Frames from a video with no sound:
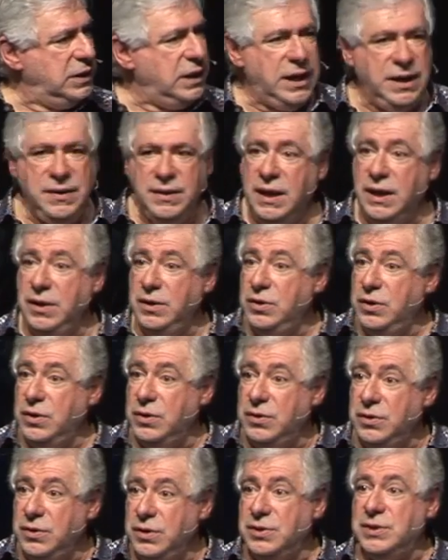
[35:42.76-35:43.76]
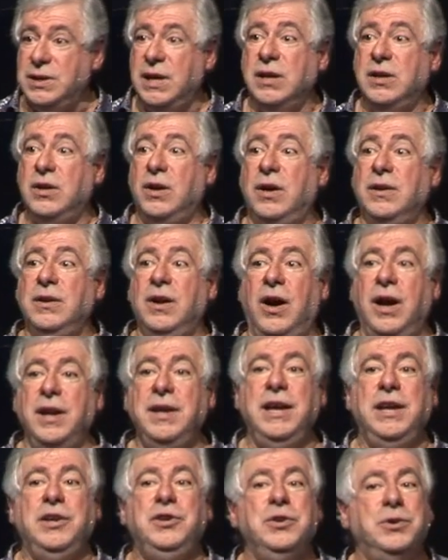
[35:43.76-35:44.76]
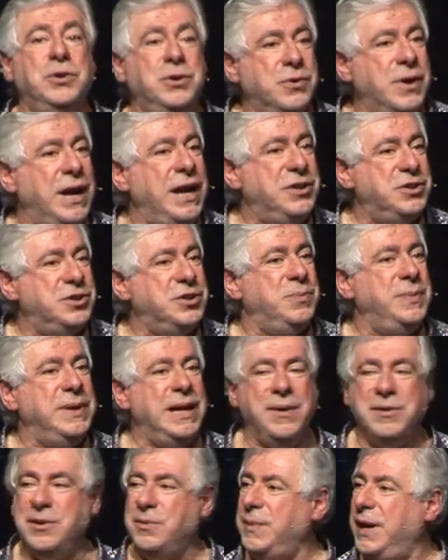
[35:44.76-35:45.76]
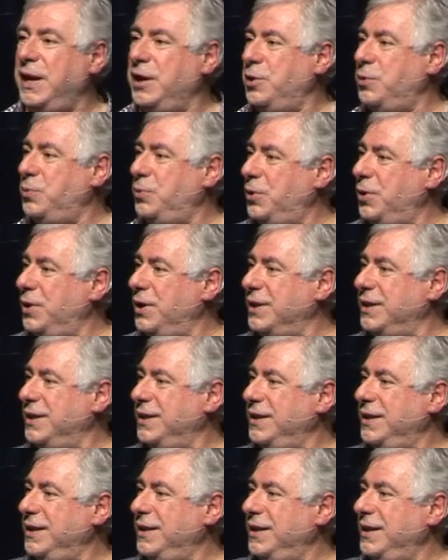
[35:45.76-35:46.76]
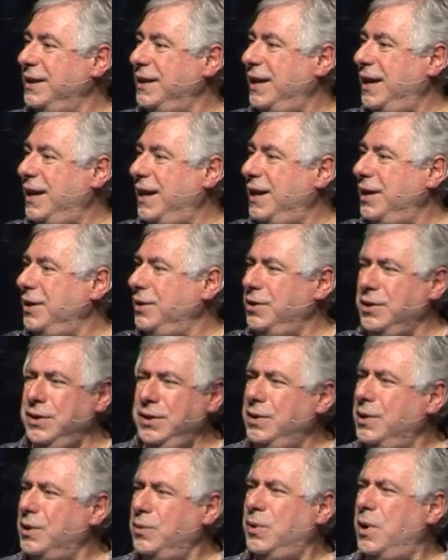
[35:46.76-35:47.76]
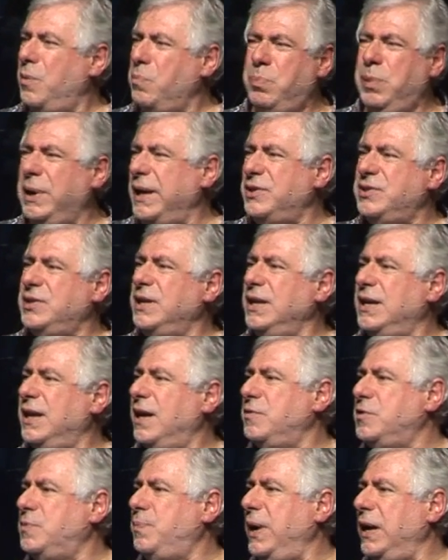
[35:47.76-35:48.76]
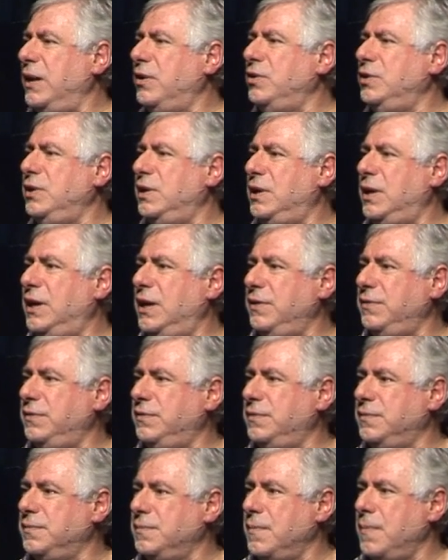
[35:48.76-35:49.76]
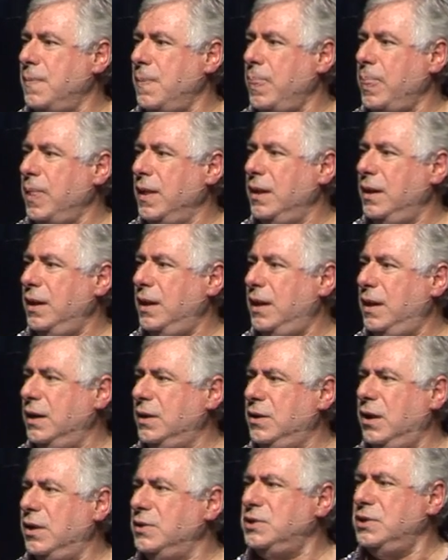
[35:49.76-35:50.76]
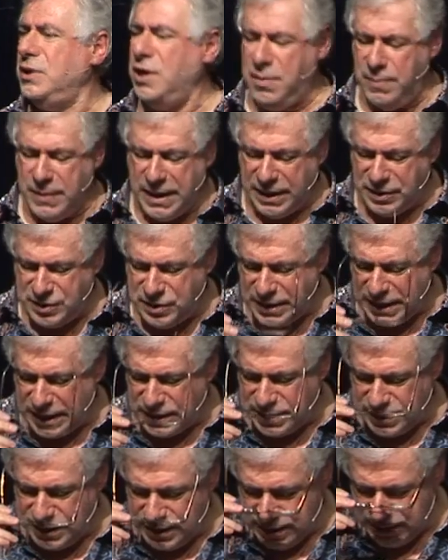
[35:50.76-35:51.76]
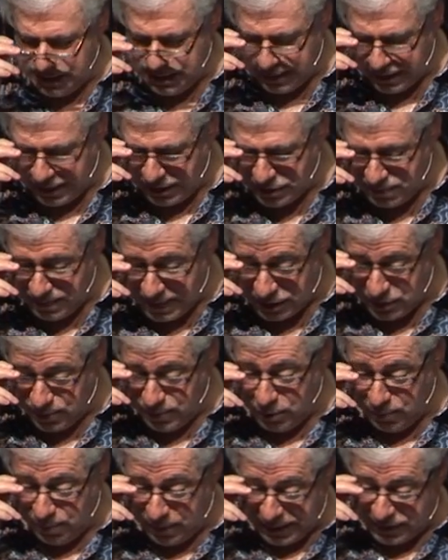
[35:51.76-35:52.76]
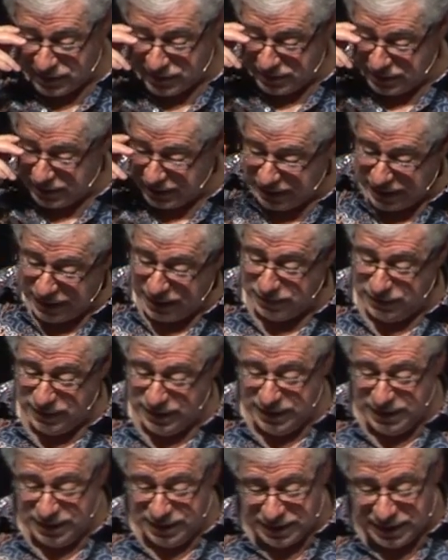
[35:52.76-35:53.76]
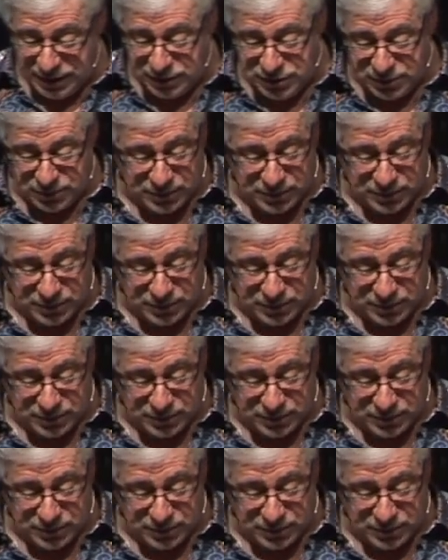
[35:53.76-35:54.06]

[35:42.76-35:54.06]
and then you say, God, I need your grace to be able to make it work. You know what? Blessing comes back on your life. God's no man's debtor, and it's much more blessed to give than to